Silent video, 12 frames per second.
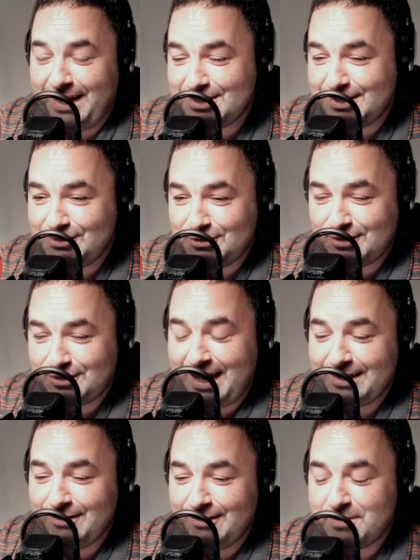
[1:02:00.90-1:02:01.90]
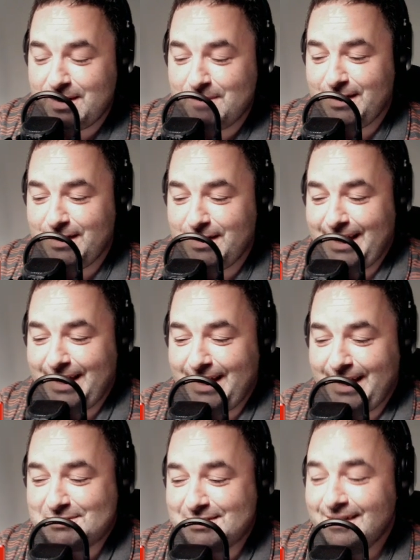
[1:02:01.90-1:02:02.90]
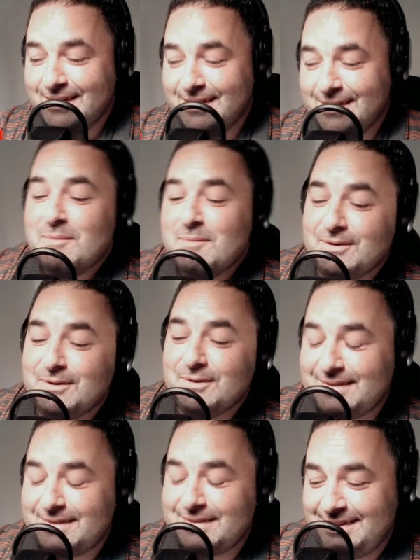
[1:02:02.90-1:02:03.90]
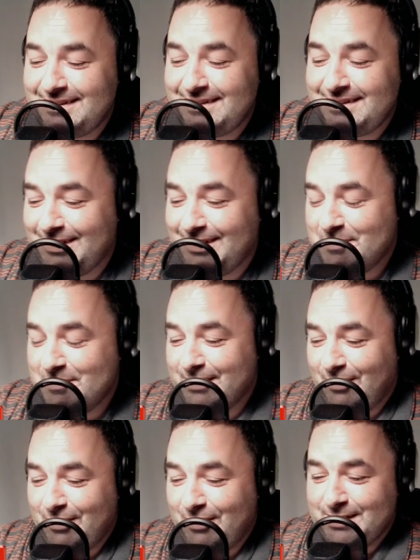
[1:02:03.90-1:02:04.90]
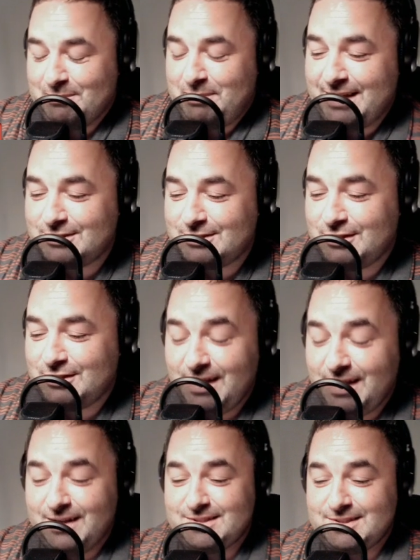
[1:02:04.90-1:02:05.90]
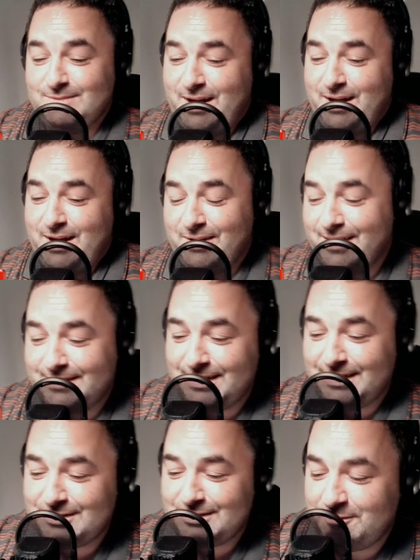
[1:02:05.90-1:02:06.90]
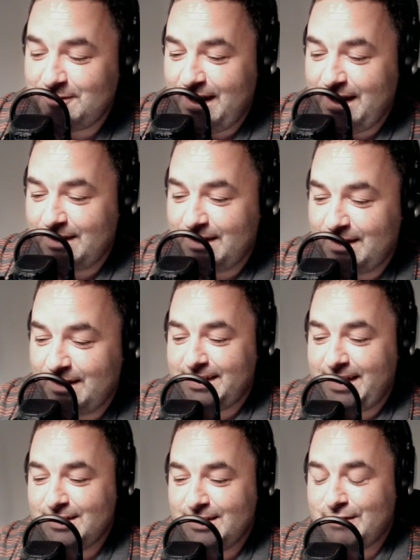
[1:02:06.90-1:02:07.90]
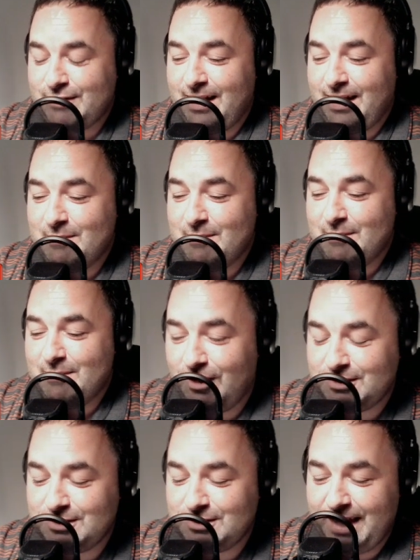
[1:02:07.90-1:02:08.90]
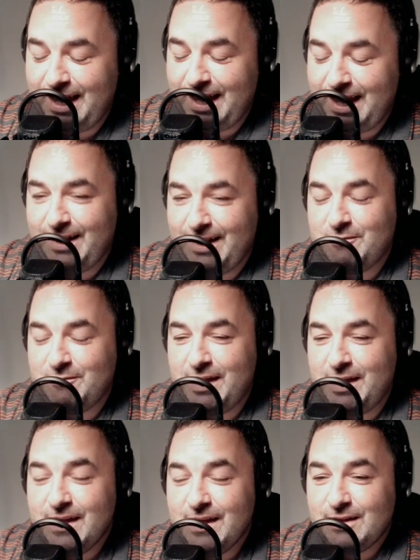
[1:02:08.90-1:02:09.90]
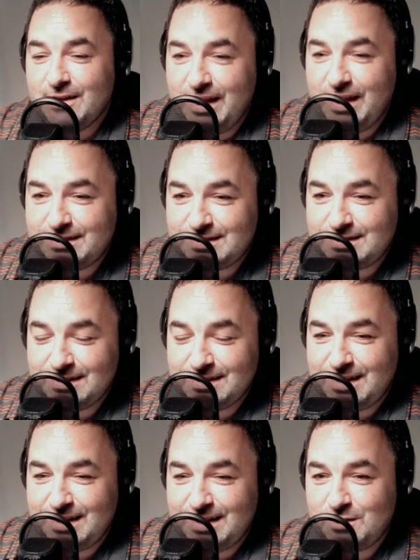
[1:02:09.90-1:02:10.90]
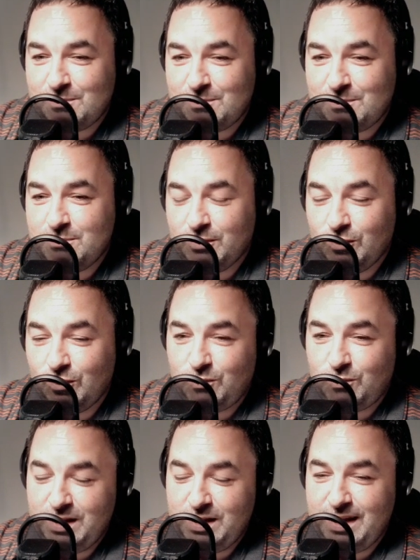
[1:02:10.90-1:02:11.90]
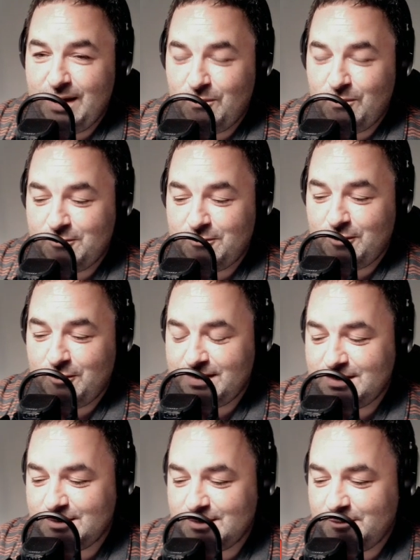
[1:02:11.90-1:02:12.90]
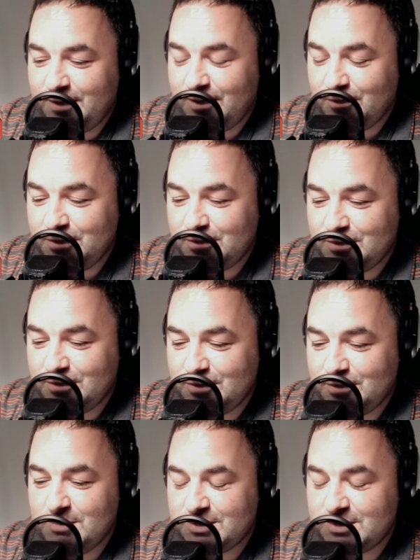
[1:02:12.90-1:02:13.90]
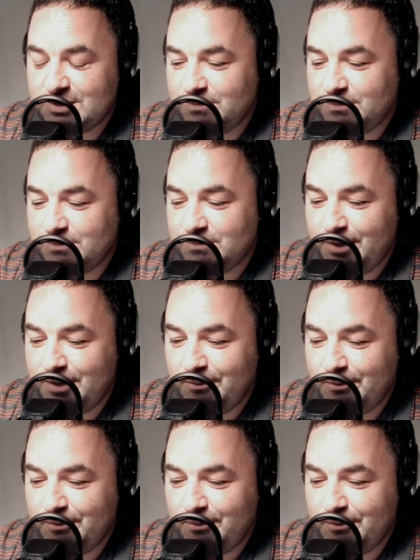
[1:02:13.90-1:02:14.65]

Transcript: and she's just hanging around Premier League games. But look, you know what I mean, hiding in plain sight. Listen, we're out of here. That's enough. Kelly Cates' Red Army rocks on. 8 out of 8. It's the international break, but look, we'll find things to fill our nights, I promise. Over and out.